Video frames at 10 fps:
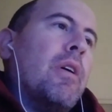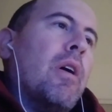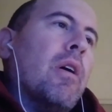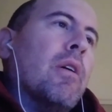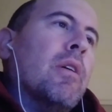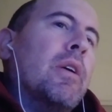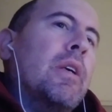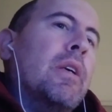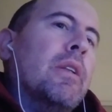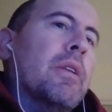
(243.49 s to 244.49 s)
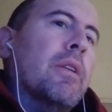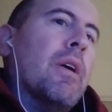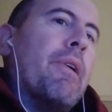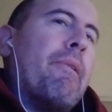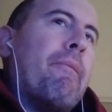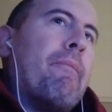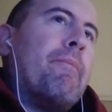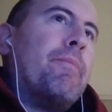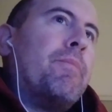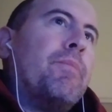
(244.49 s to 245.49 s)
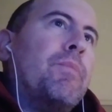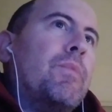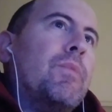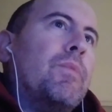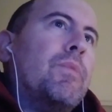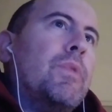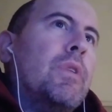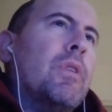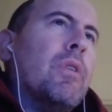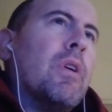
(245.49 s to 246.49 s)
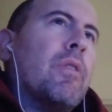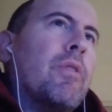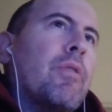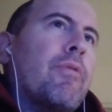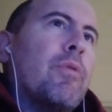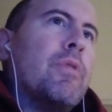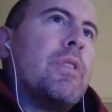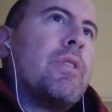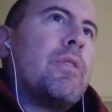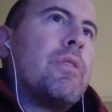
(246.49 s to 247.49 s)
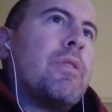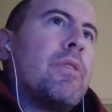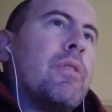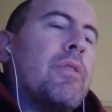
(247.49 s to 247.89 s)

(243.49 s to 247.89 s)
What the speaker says: in, I don't know if it was,